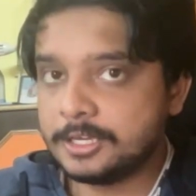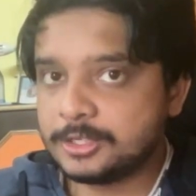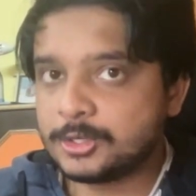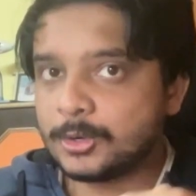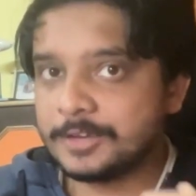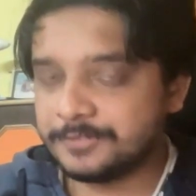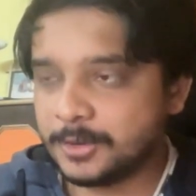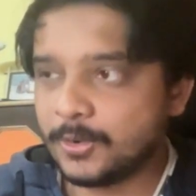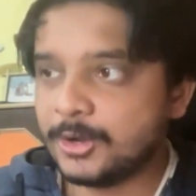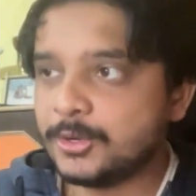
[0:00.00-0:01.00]
So if
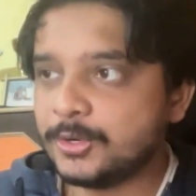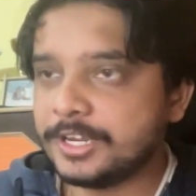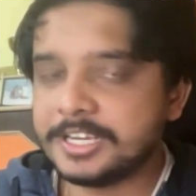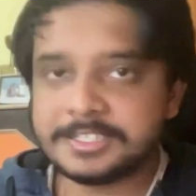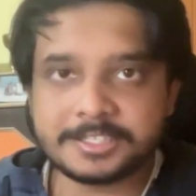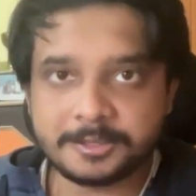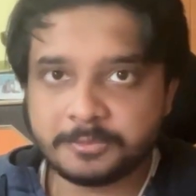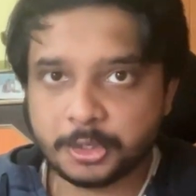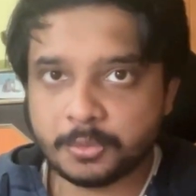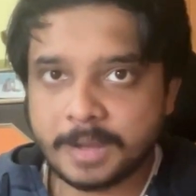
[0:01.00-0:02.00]
they want to create
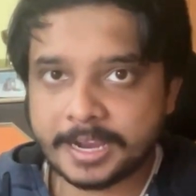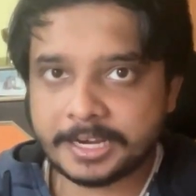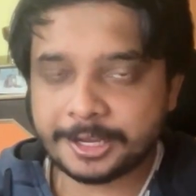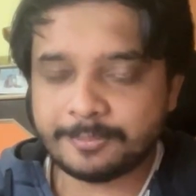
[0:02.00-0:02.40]
some new backend